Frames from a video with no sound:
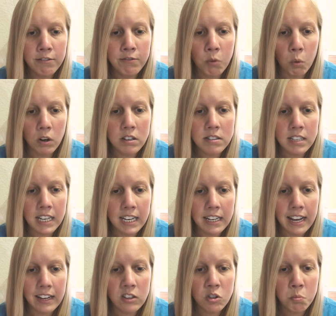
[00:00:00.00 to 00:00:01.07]
14
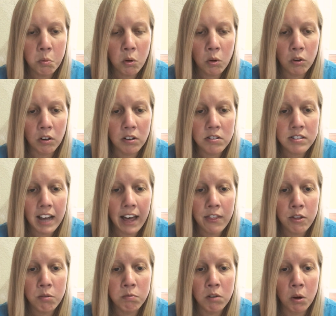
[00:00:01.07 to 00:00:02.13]
explorers at
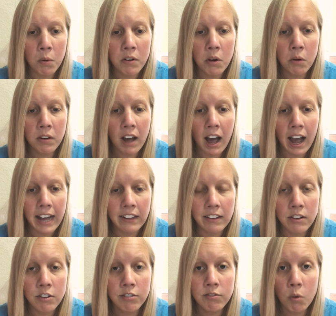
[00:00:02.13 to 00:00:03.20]
the Roanoke
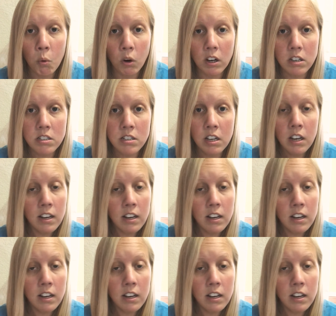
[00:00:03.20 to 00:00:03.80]
Island fort.